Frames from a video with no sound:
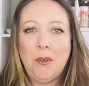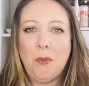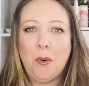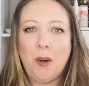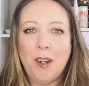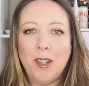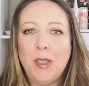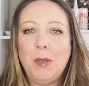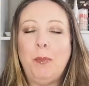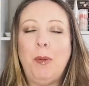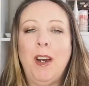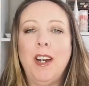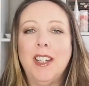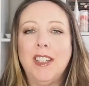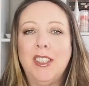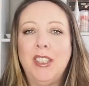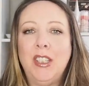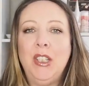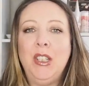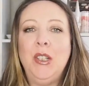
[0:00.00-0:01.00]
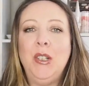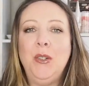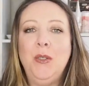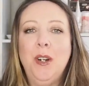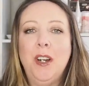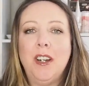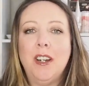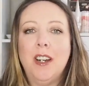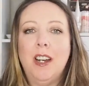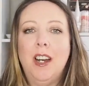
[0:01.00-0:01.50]
We're on to part
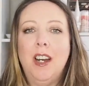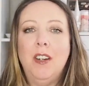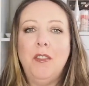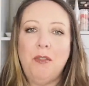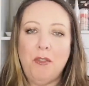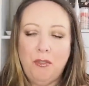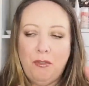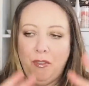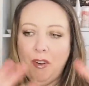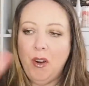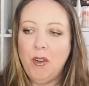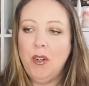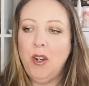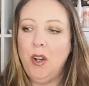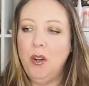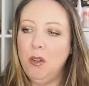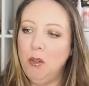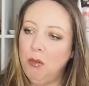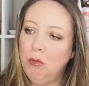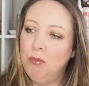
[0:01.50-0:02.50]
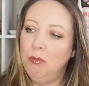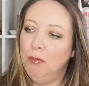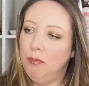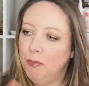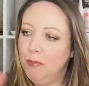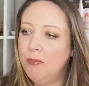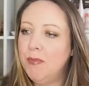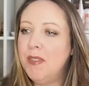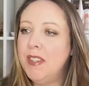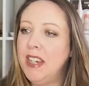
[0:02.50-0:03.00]
two of the photo
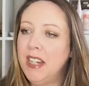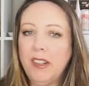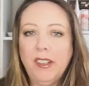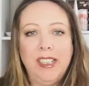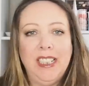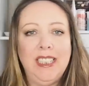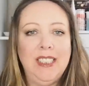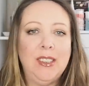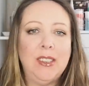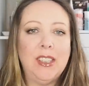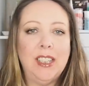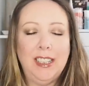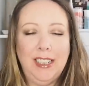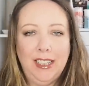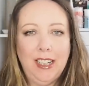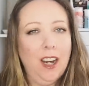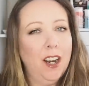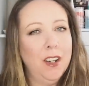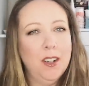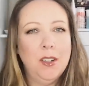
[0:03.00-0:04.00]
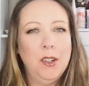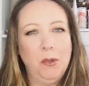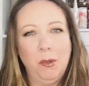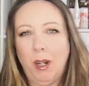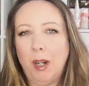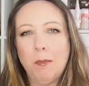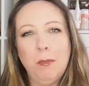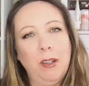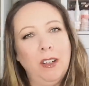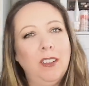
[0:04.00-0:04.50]
series thingy. I don't know
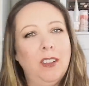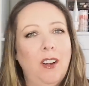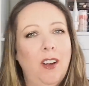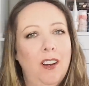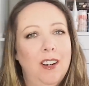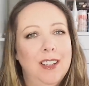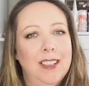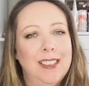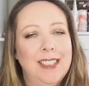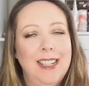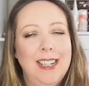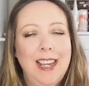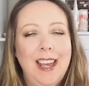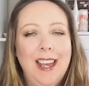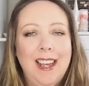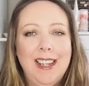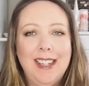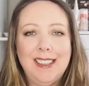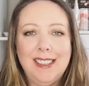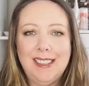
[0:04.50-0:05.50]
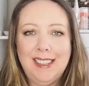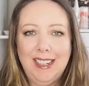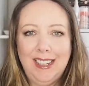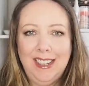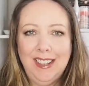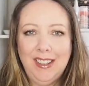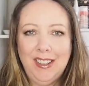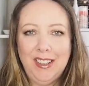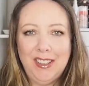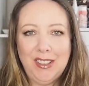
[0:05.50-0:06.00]
what I'm going to call it.
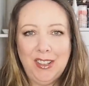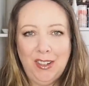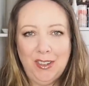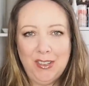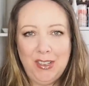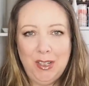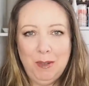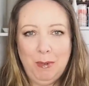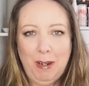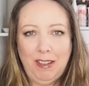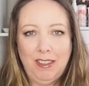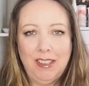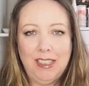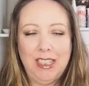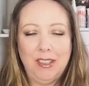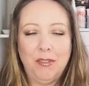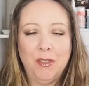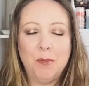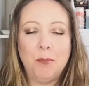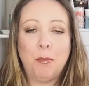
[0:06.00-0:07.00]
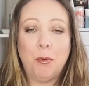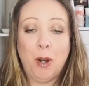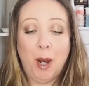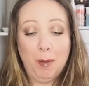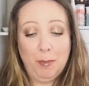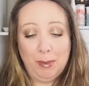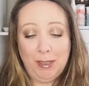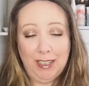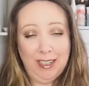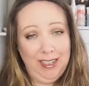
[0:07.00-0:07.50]
Today I'm going to talk to you about the different
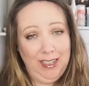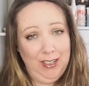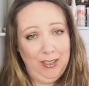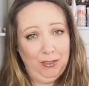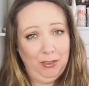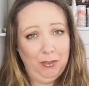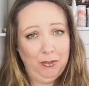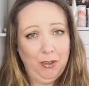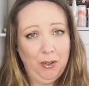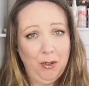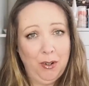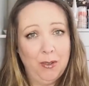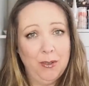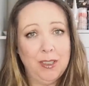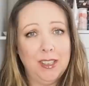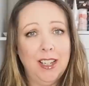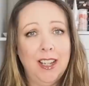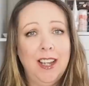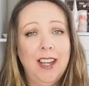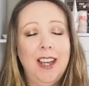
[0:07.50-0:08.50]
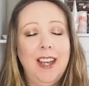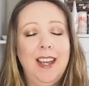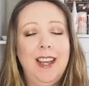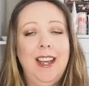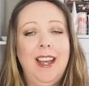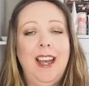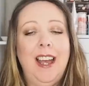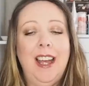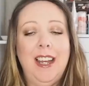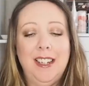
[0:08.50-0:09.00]
props that I use for photos.
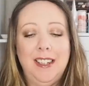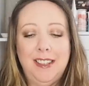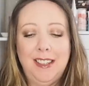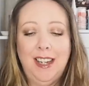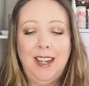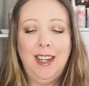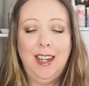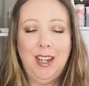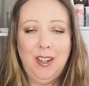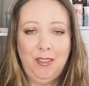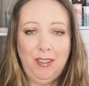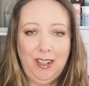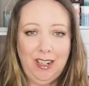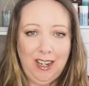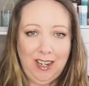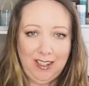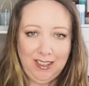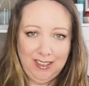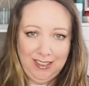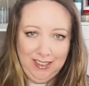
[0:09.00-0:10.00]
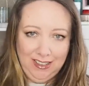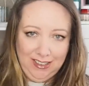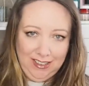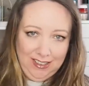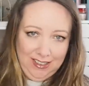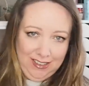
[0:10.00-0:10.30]
And I have a lot.